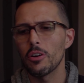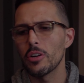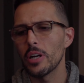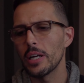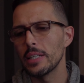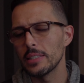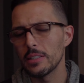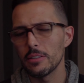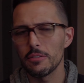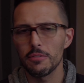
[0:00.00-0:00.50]

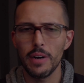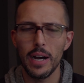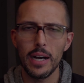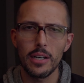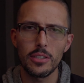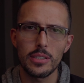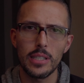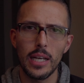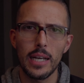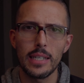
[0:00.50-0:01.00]
crazy the
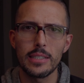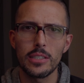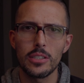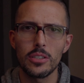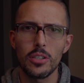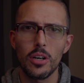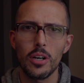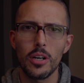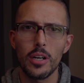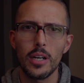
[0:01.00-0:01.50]
file sizes
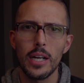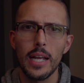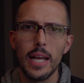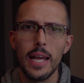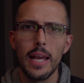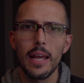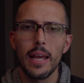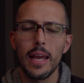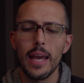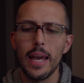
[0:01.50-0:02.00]
are,
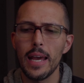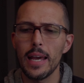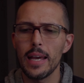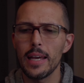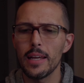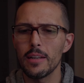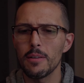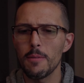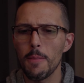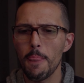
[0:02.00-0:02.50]

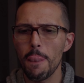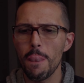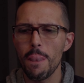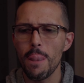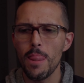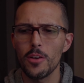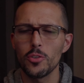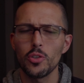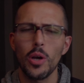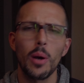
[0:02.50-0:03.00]
and
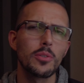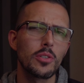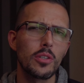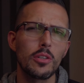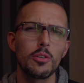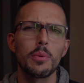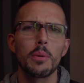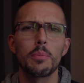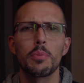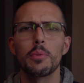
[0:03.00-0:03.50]
so I was a
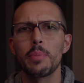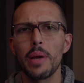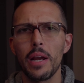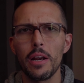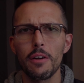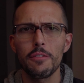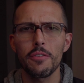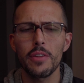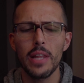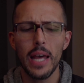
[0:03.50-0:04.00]
little bit
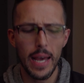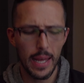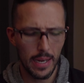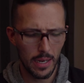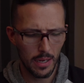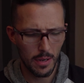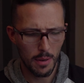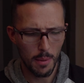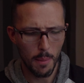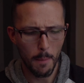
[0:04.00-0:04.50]
prepared for
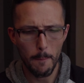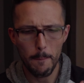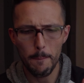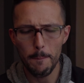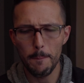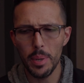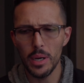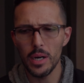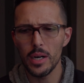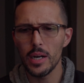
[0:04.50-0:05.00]
that,
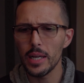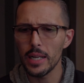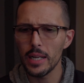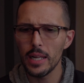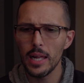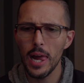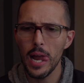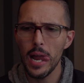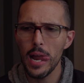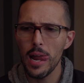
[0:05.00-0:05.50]
but
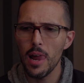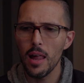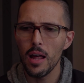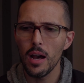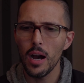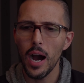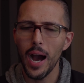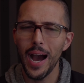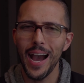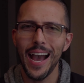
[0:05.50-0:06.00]

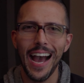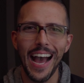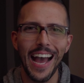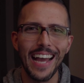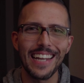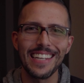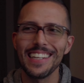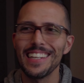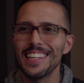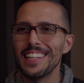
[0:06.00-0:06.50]
I
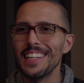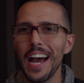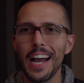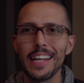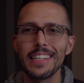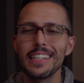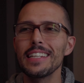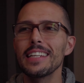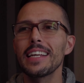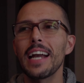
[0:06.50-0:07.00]

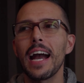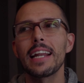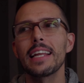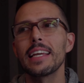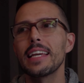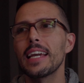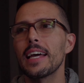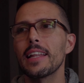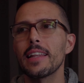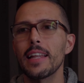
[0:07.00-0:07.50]
didn't kind of
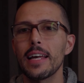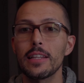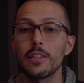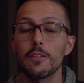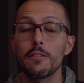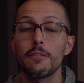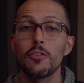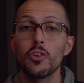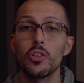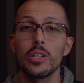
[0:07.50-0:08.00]
get like the
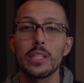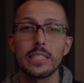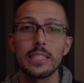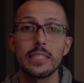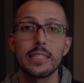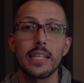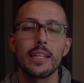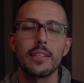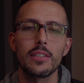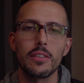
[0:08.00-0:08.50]
full
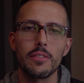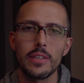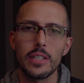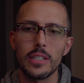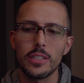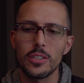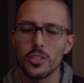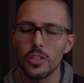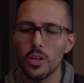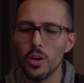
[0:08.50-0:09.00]
extent of
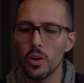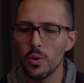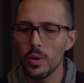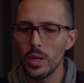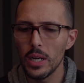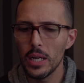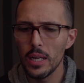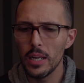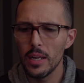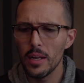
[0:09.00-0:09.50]
it. So,
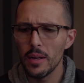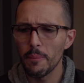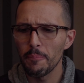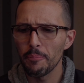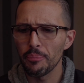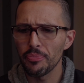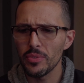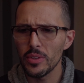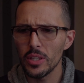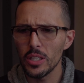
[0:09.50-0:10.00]

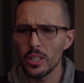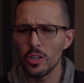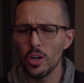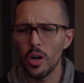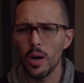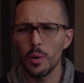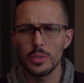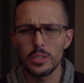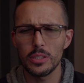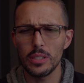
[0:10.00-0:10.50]

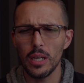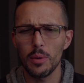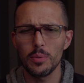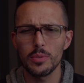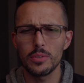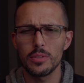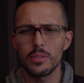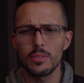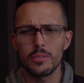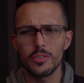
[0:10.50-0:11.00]
I
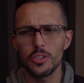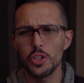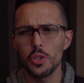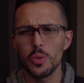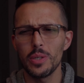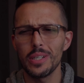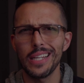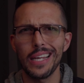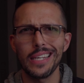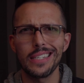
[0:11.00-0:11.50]
was
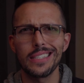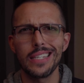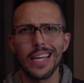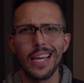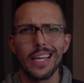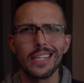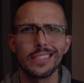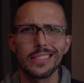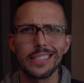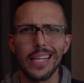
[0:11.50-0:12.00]
shooting like
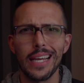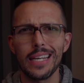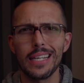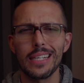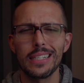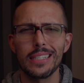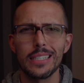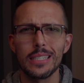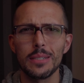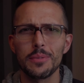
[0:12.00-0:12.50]
10-second
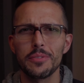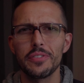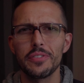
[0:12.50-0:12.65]
clips,